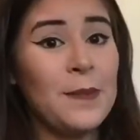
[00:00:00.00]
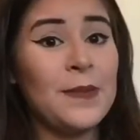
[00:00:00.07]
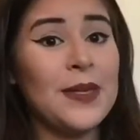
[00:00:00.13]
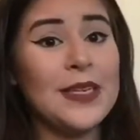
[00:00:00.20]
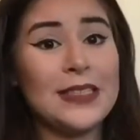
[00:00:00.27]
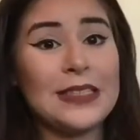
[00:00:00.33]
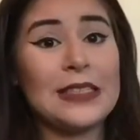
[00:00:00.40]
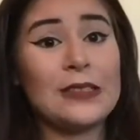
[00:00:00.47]

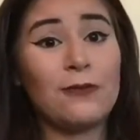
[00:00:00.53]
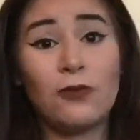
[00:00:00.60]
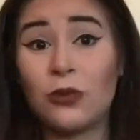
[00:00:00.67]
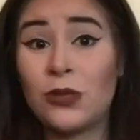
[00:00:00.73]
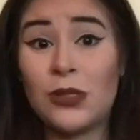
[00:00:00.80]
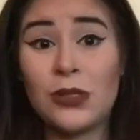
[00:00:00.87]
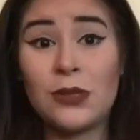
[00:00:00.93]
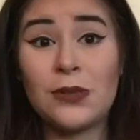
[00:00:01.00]
because
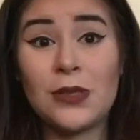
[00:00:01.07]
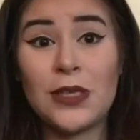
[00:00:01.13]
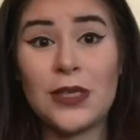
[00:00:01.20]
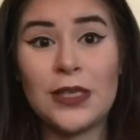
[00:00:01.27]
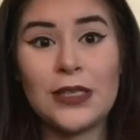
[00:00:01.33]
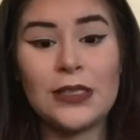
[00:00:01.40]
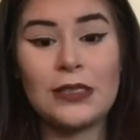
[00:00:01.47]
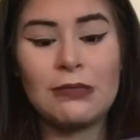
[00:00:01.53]
food's too
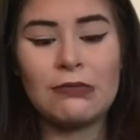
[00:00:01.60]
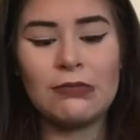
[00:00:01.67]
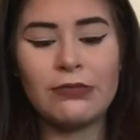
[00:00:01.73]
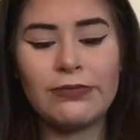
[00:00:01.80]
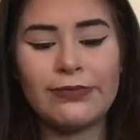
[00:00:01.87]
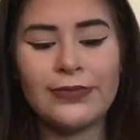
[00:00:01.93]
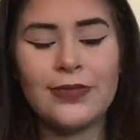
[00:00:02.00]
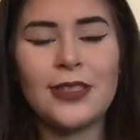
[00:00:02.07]
good.
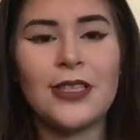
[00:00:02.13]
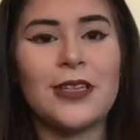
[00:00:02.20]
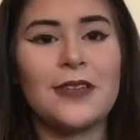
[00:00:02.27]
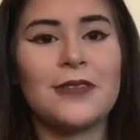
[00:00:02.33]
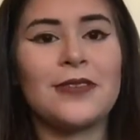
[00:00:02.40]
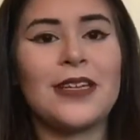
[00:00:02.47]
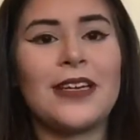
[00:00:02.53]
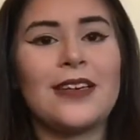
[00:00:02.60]
You
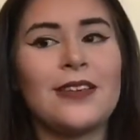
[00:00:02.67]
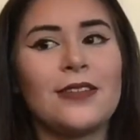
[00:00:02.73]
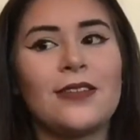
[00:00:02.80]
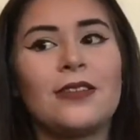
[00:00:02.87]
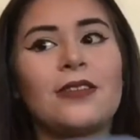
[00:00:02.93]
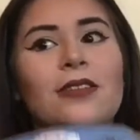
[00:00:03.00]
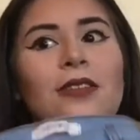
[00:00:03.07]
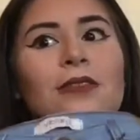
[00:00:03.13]
know, like,
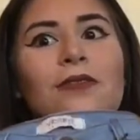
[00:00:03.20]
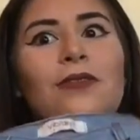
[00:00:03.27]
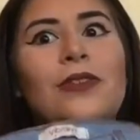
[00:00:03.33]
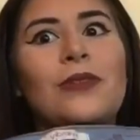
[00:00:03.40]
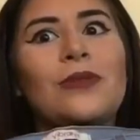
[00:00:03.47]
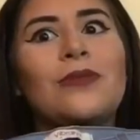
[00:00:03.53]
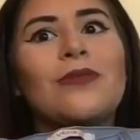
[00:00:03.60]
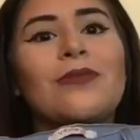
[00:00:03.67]
I love
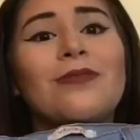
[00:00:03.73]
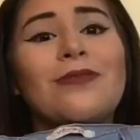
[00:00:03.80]
food.